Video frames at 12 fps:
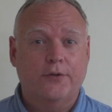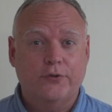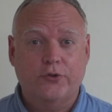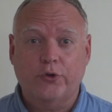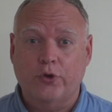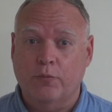
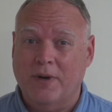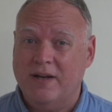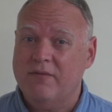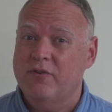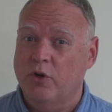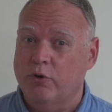So you might
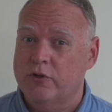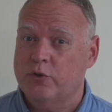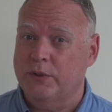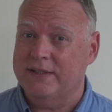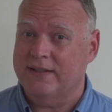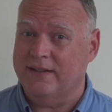have noticed
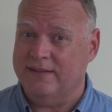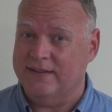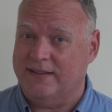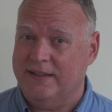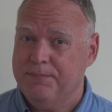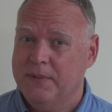with telling
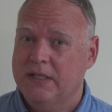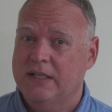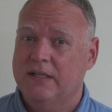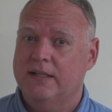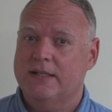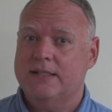time,
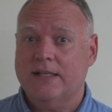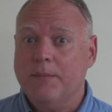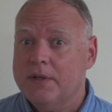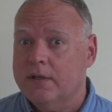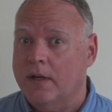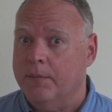some
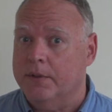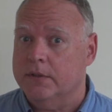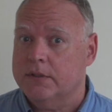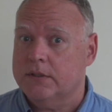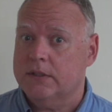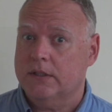of the
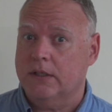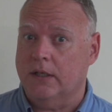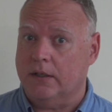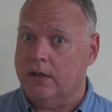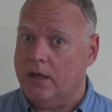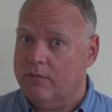numbers
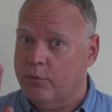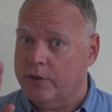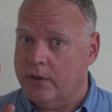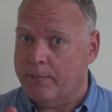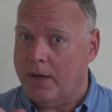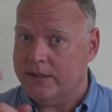are cut off with
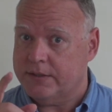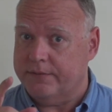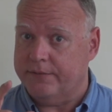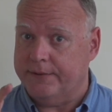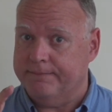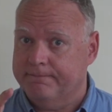an
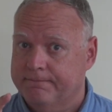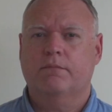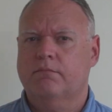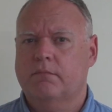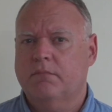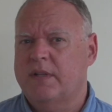apostrophe.
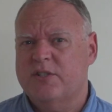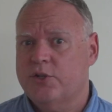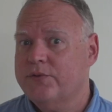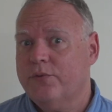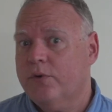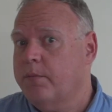It's
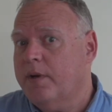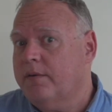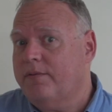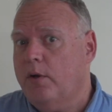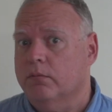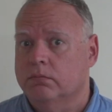just for a better
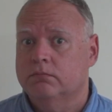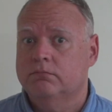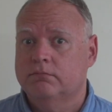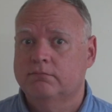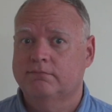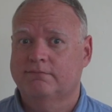flow.
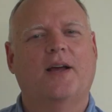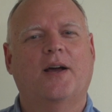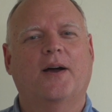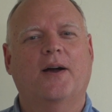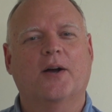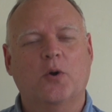
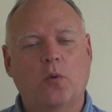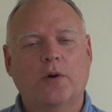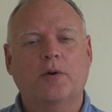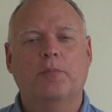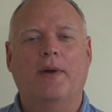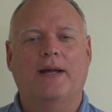
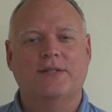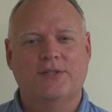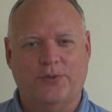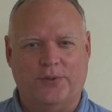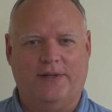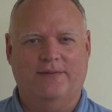
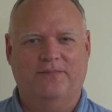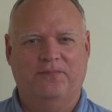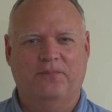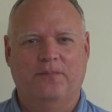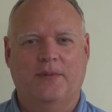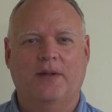3:15.
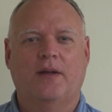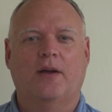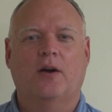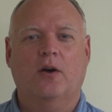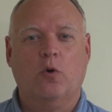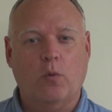
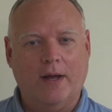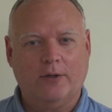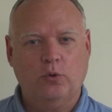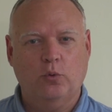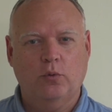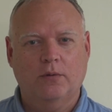
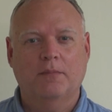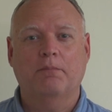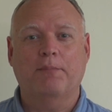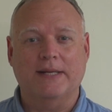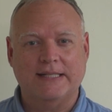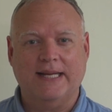Kuartu
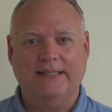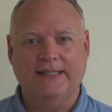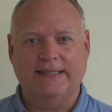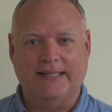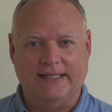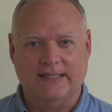pasá de
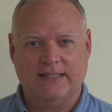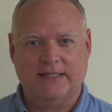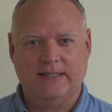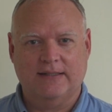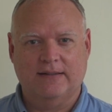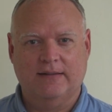tres.